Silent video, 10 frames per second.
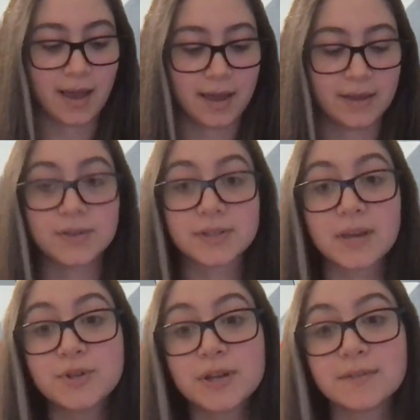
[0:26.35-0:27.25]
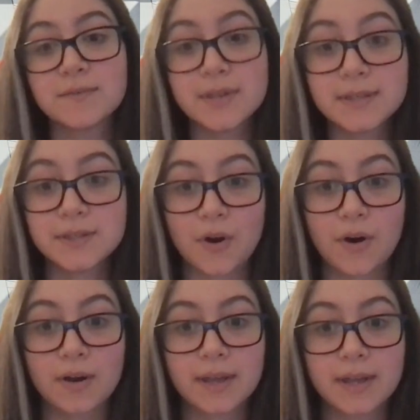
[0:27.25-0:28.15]
And the subject of this
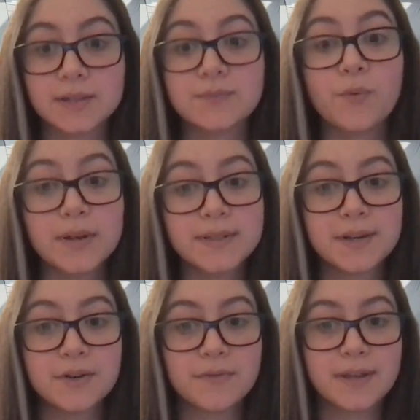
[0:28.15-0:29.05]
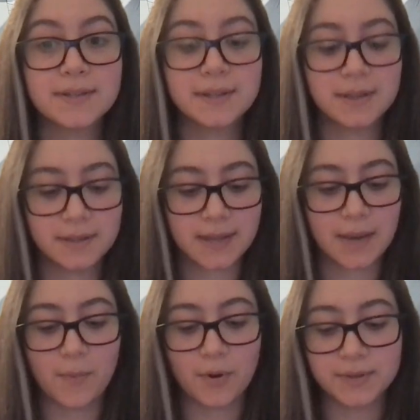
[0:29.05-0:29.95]
talk is voice interfaces
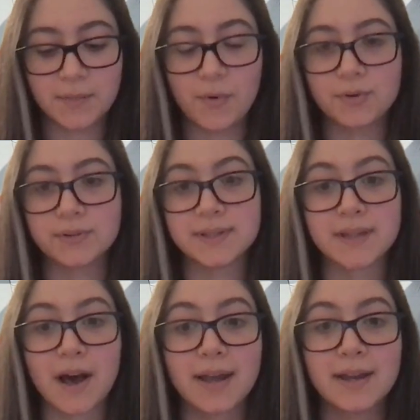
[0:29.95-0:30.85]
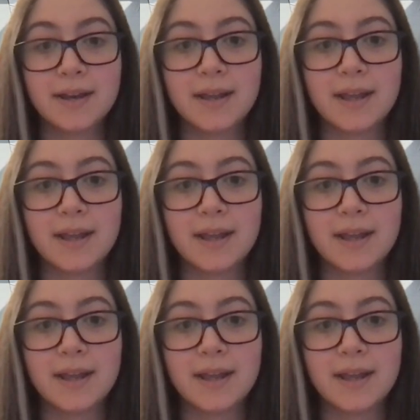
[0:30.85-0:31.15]
and multimodal design